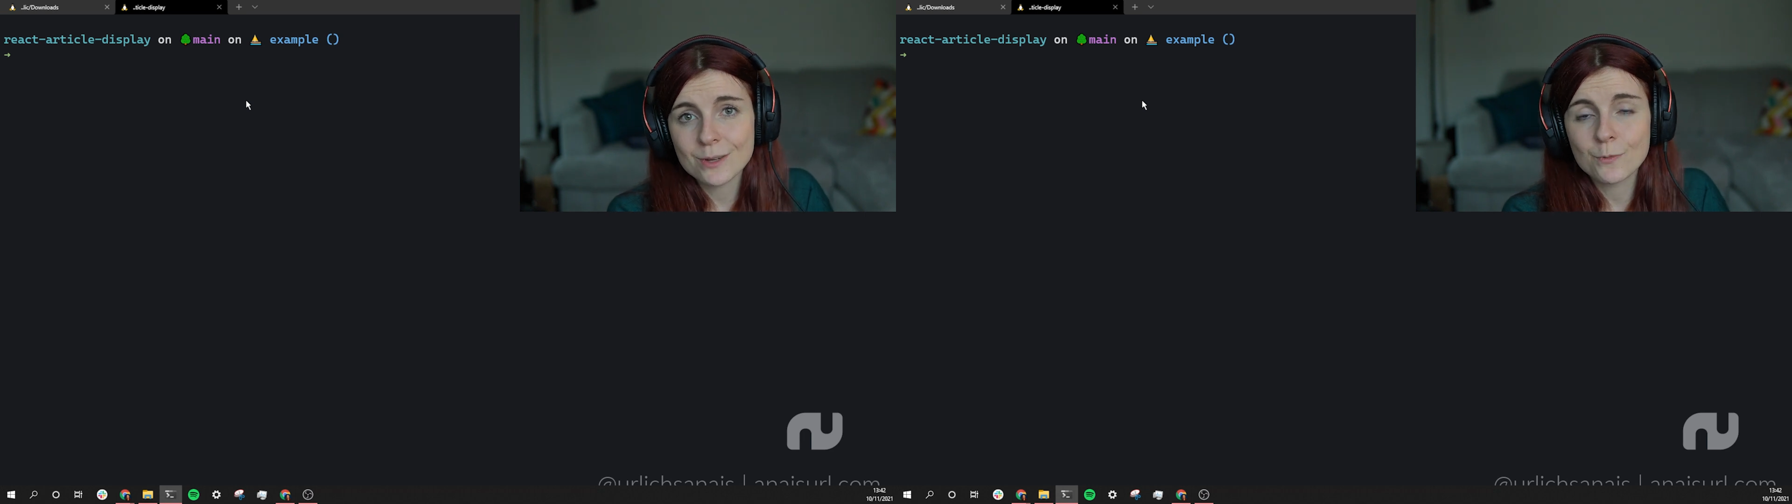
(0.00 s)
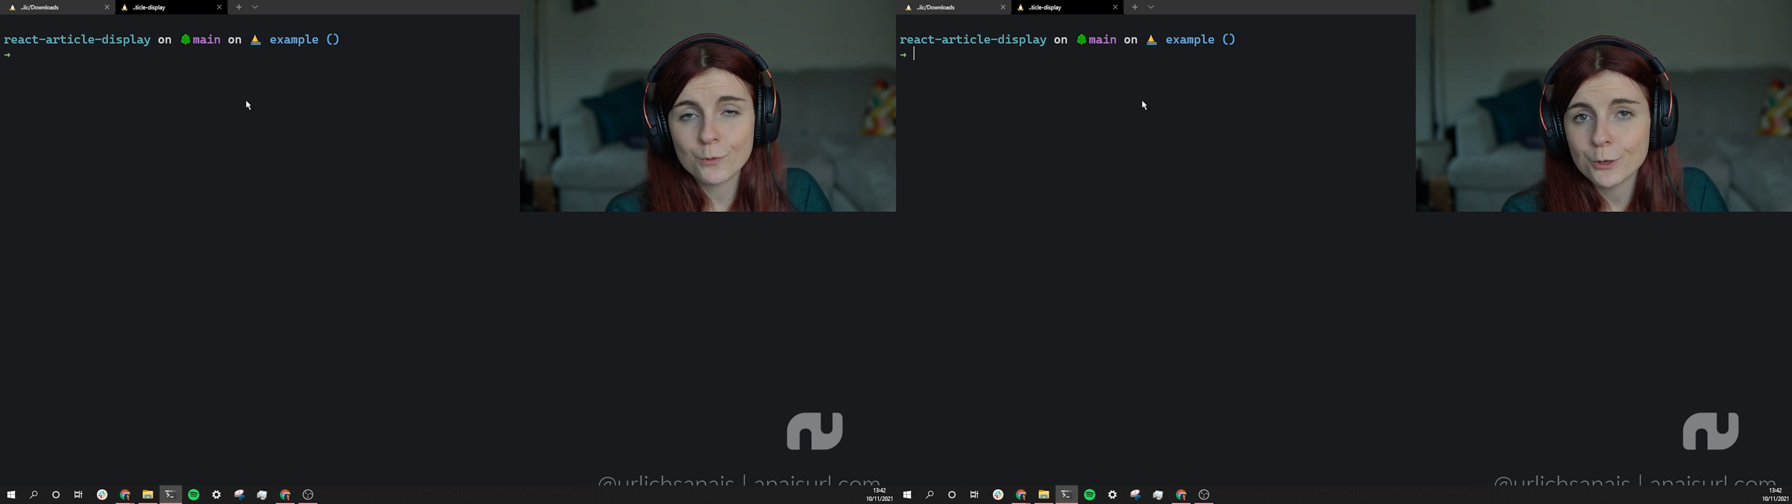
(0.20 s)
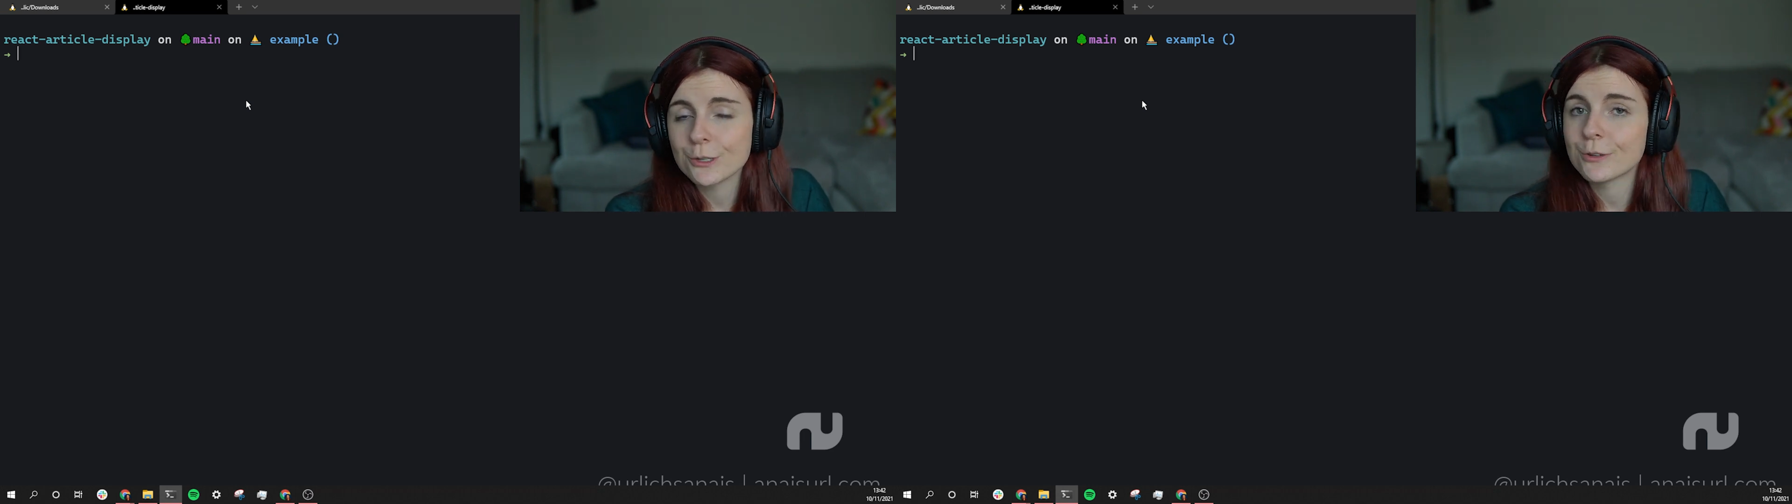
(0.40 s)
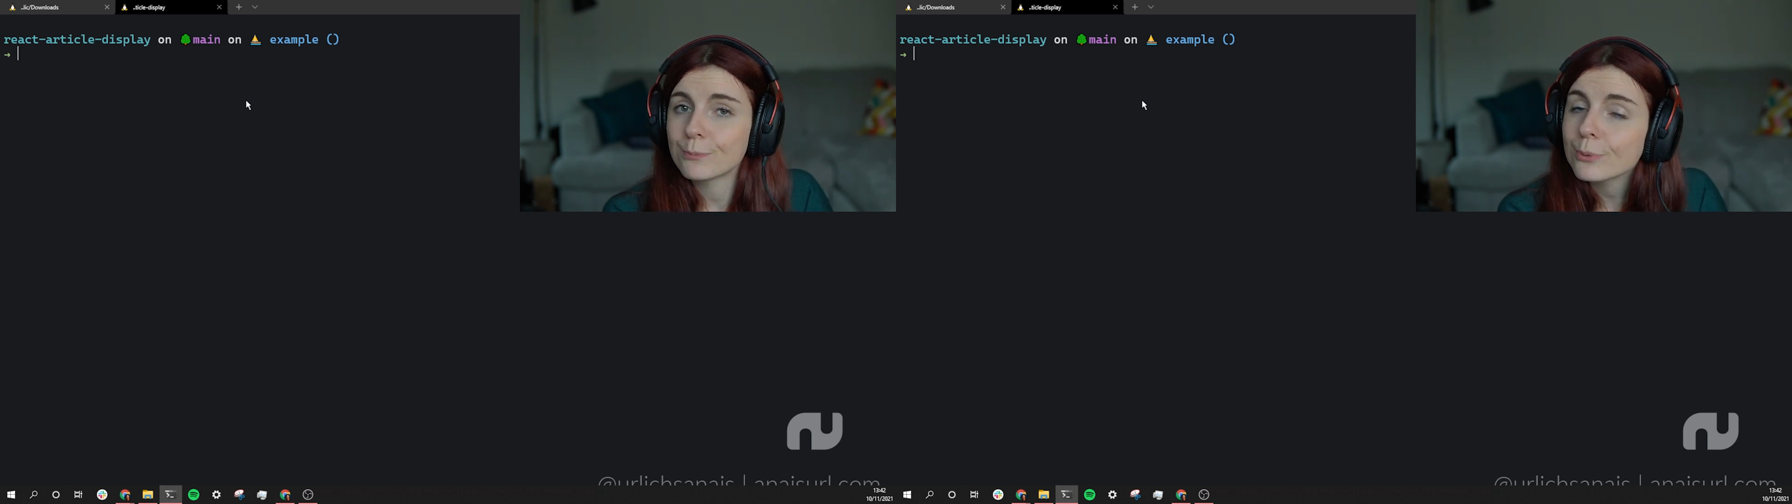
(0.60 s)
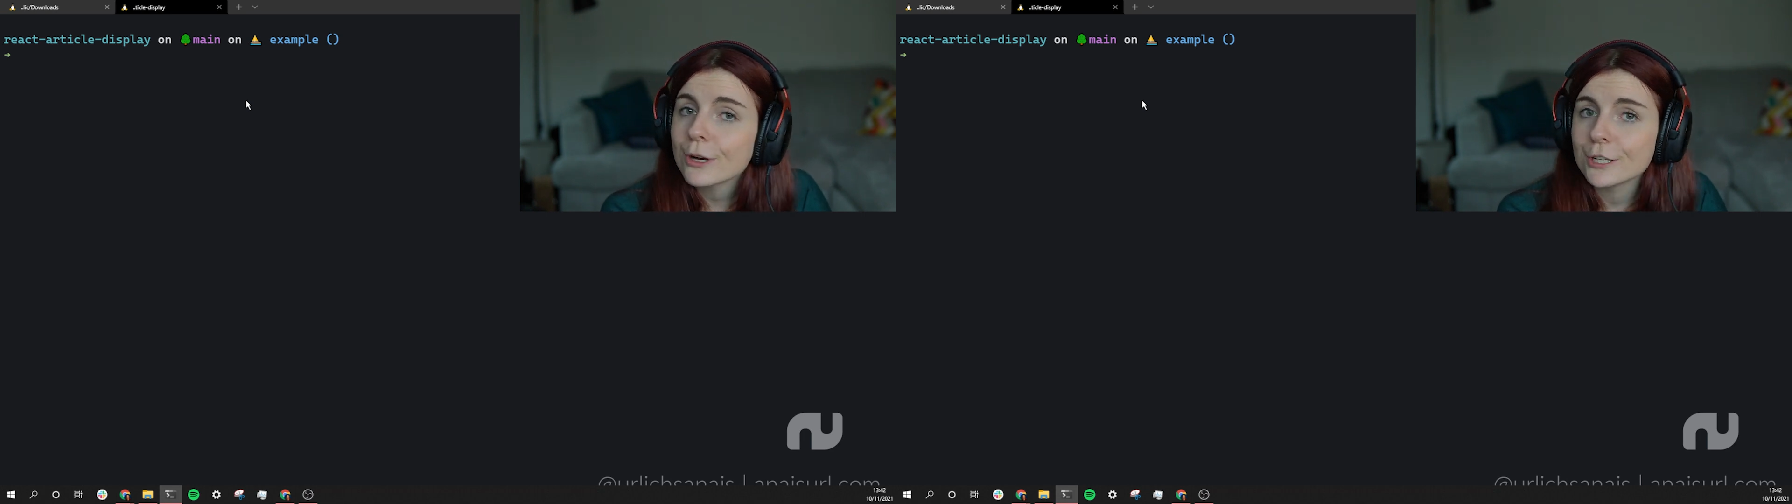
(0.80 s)
them for your
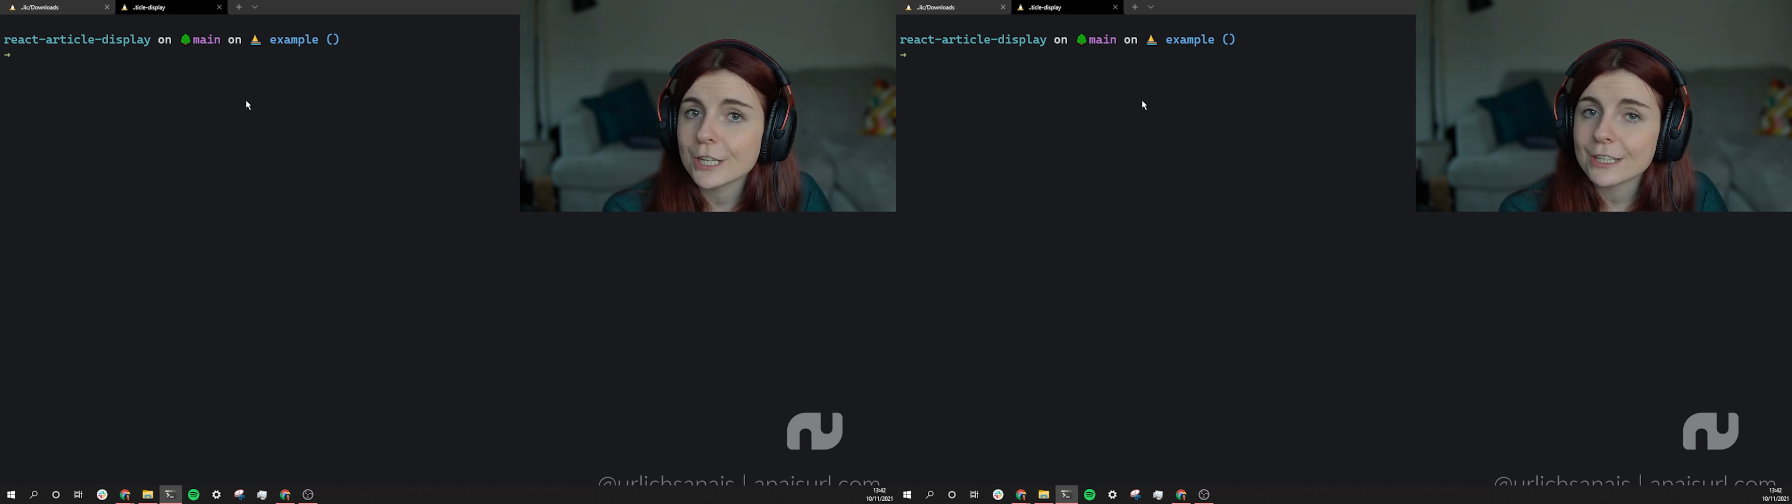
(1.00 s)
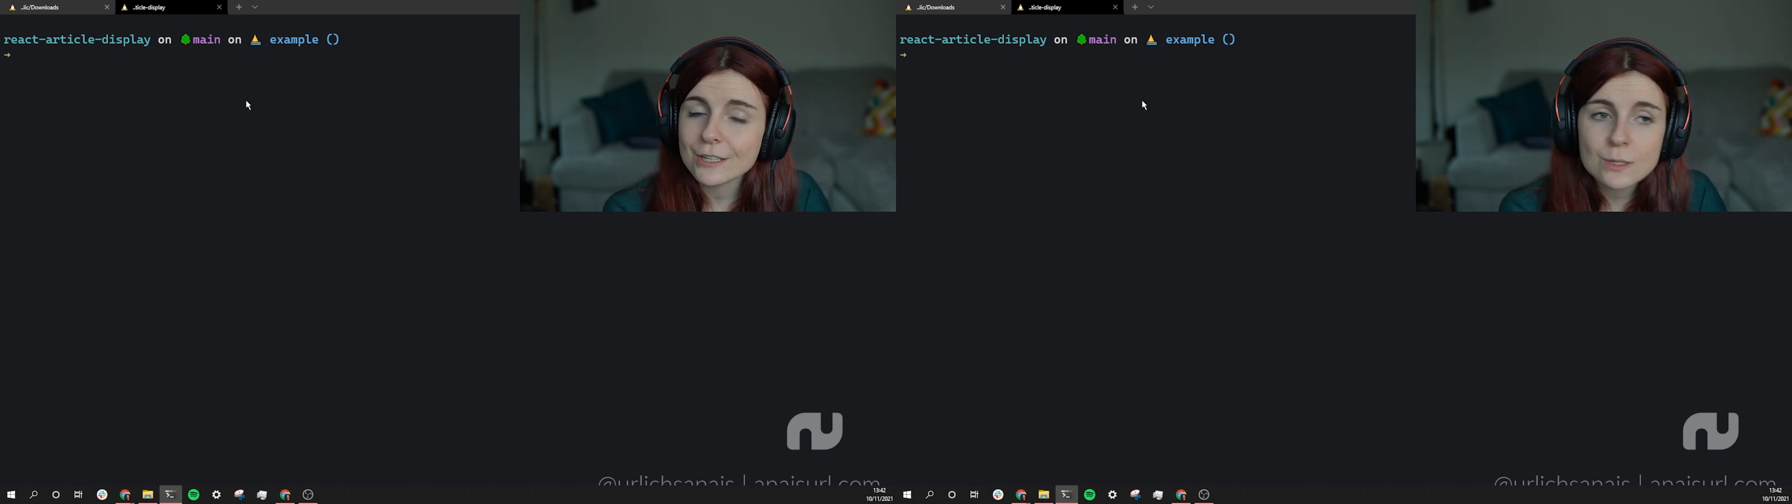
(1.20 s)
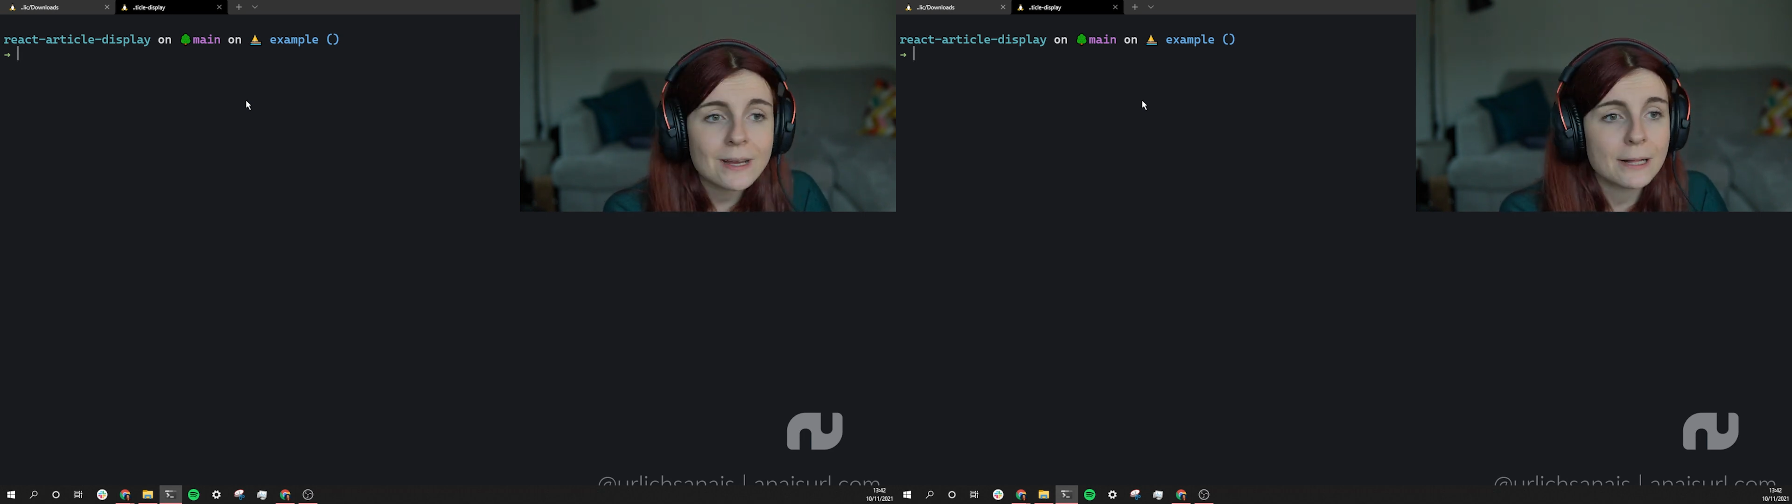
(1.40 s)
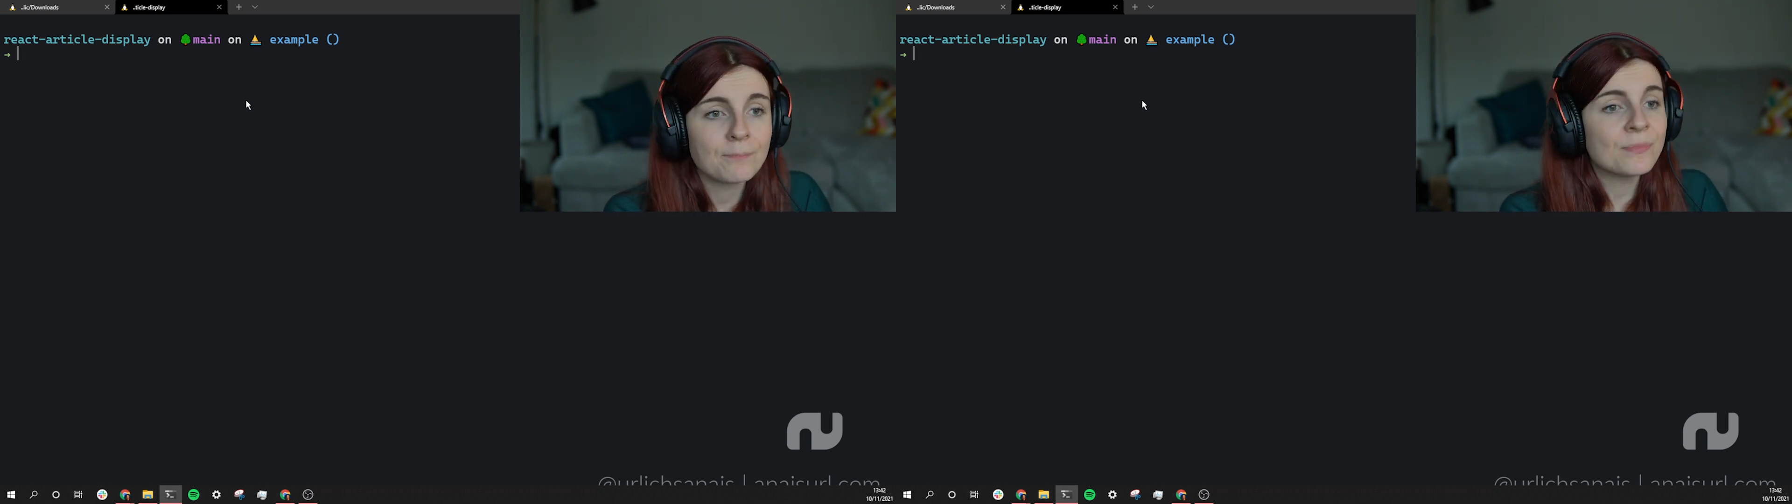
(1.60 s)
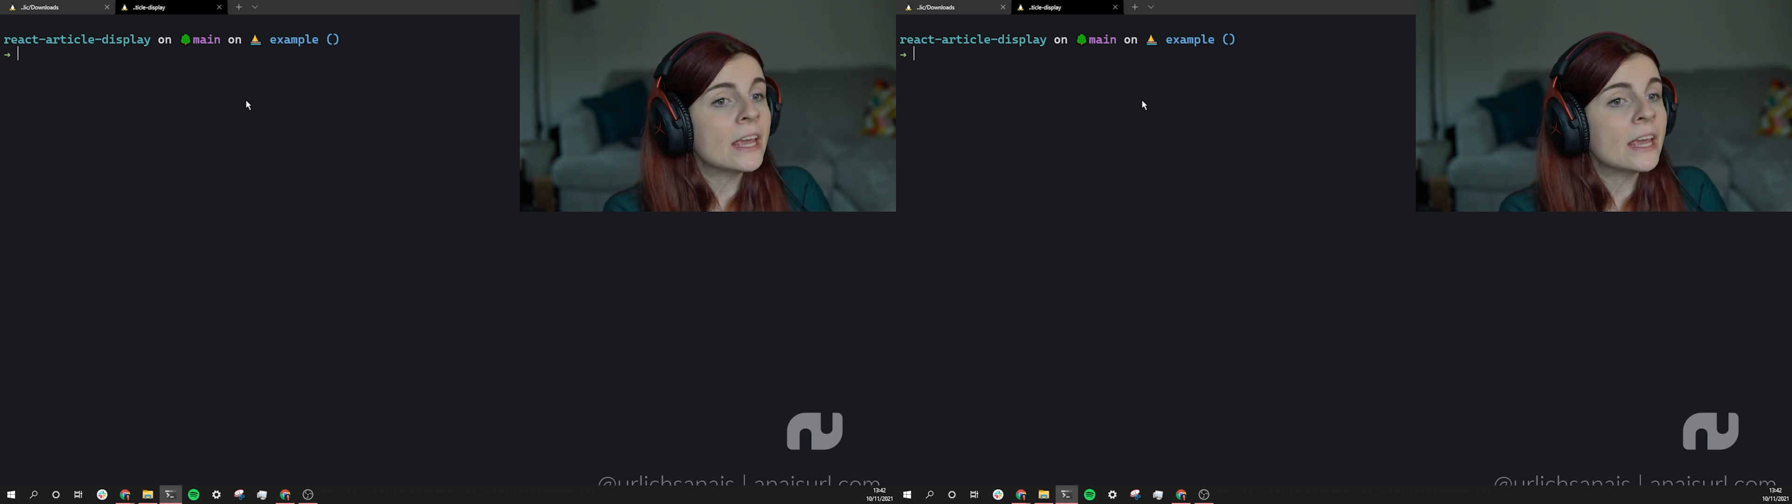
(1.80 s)
project as well.